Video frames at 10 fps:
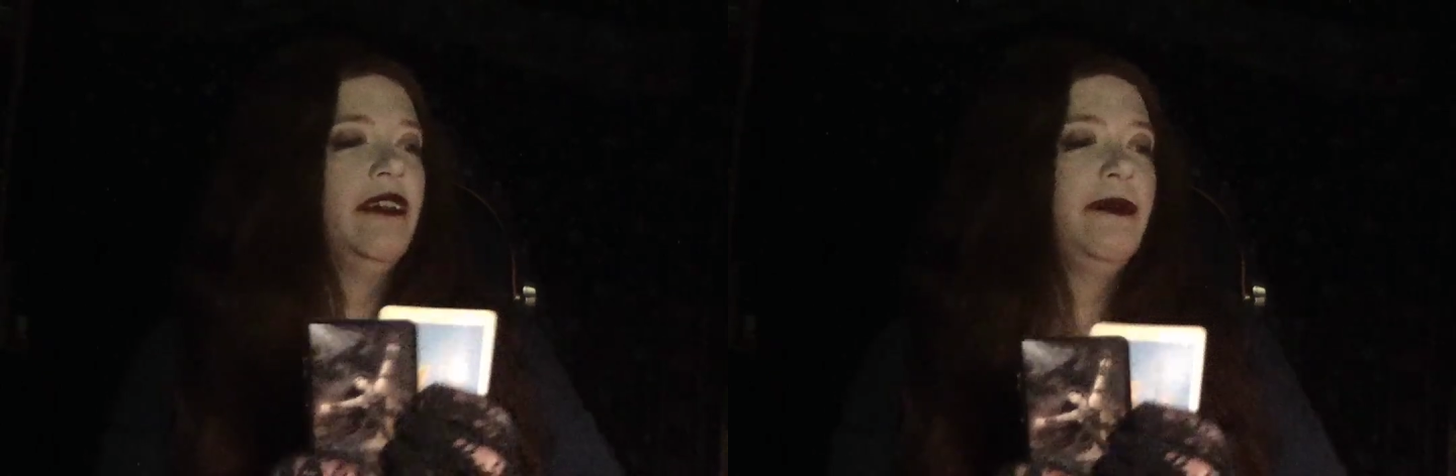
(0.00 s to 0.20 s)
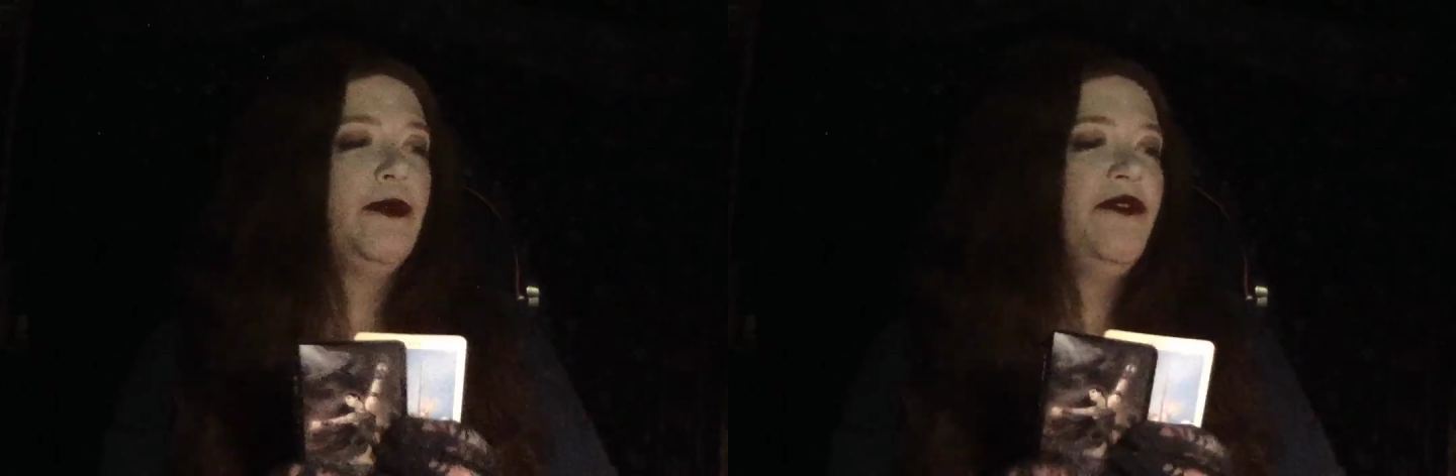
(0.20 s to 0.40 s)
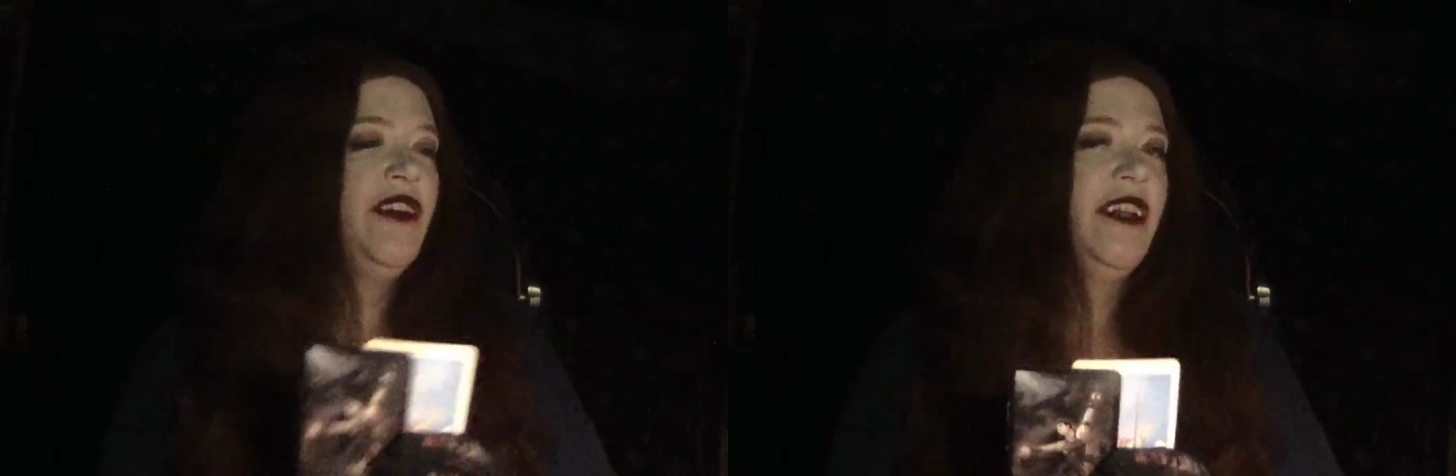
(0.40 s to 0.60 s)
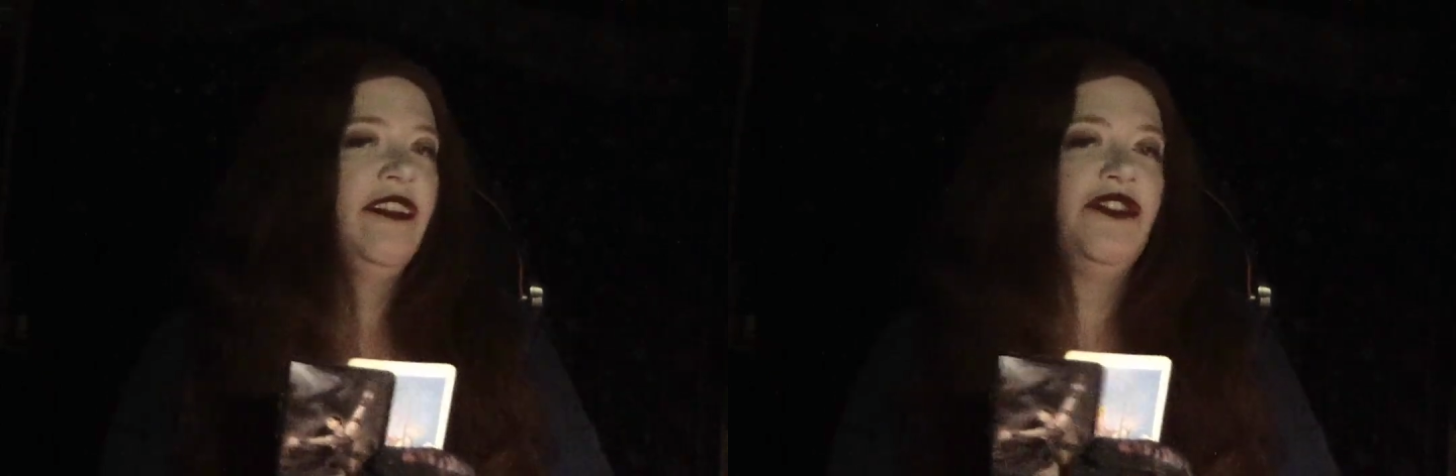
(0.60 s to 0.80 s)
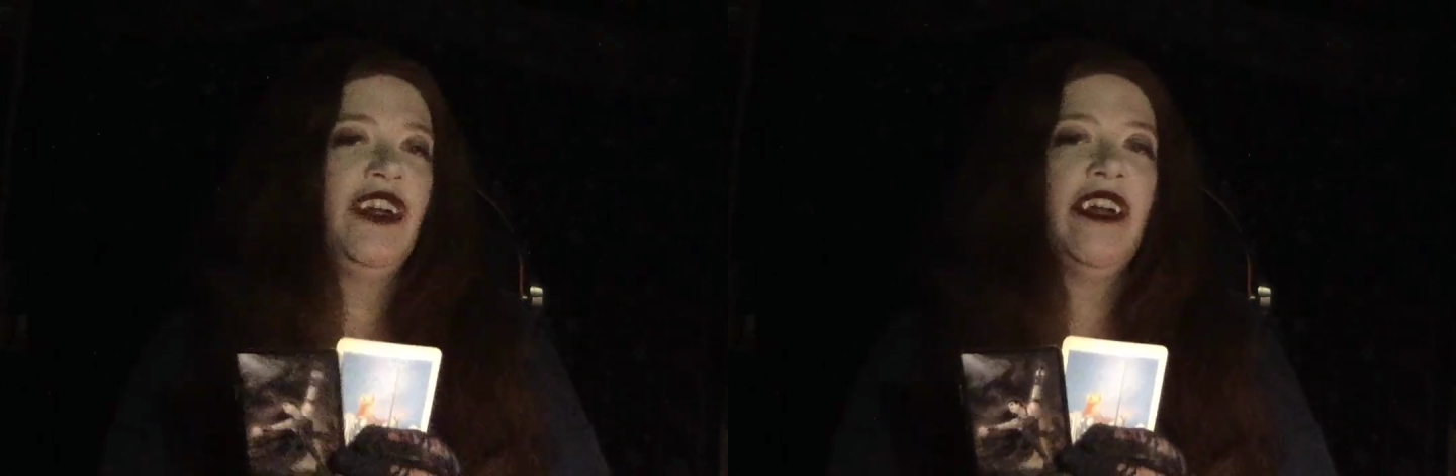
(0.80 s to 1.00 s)
leap of faith
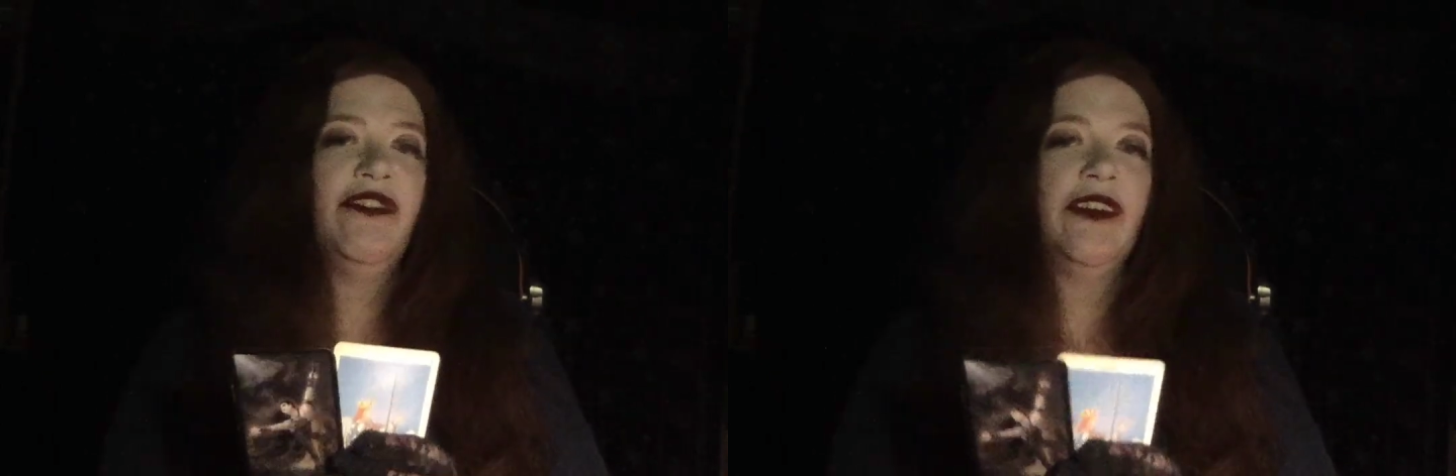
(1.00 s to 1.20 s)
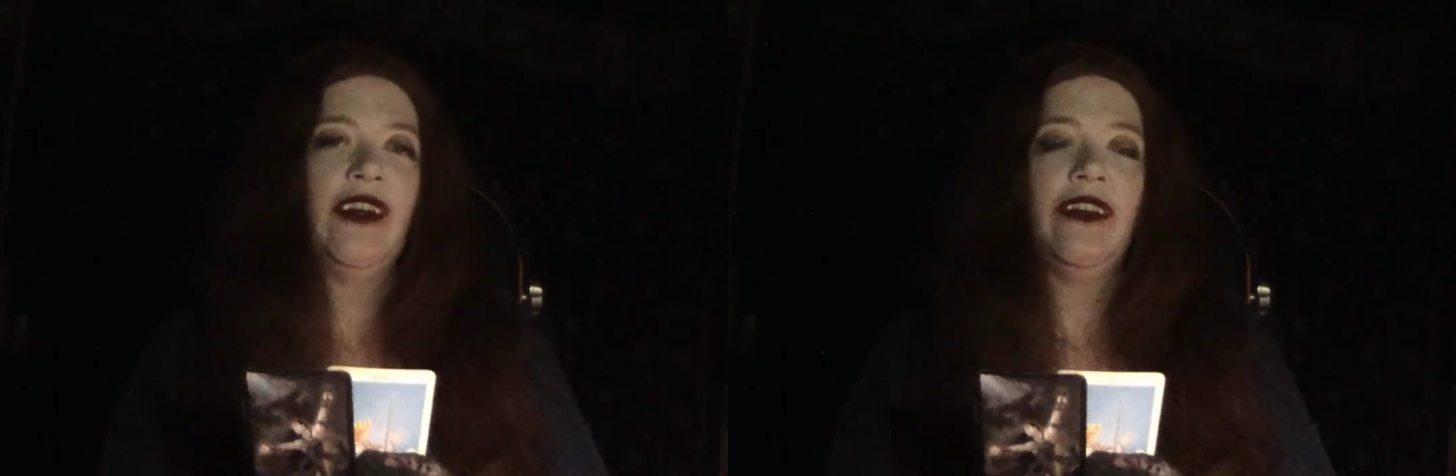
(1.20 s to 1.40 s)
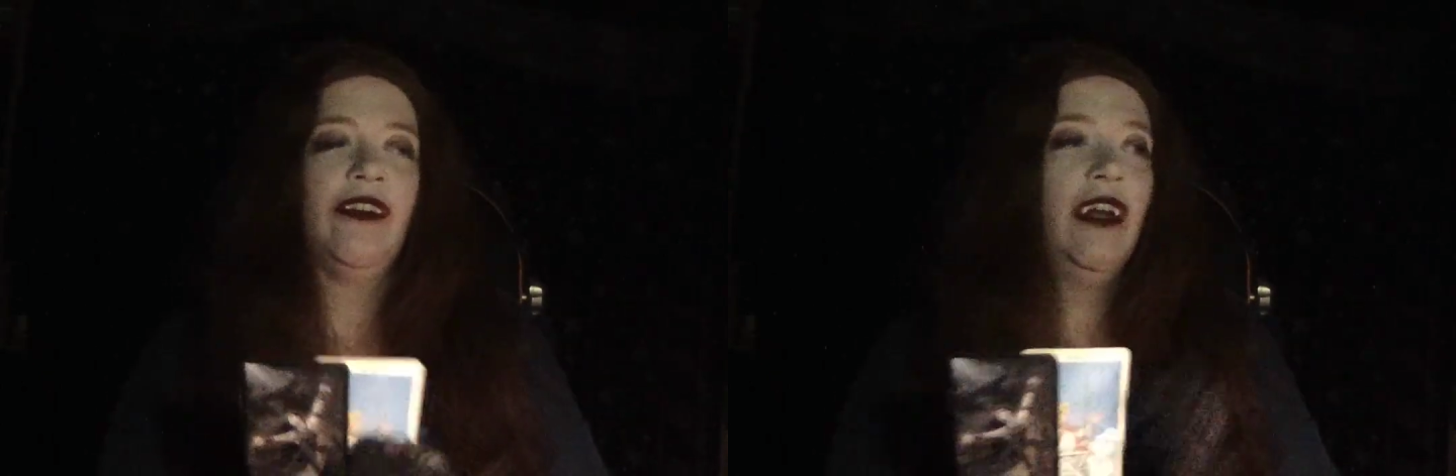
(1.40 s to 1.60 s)
and chance again.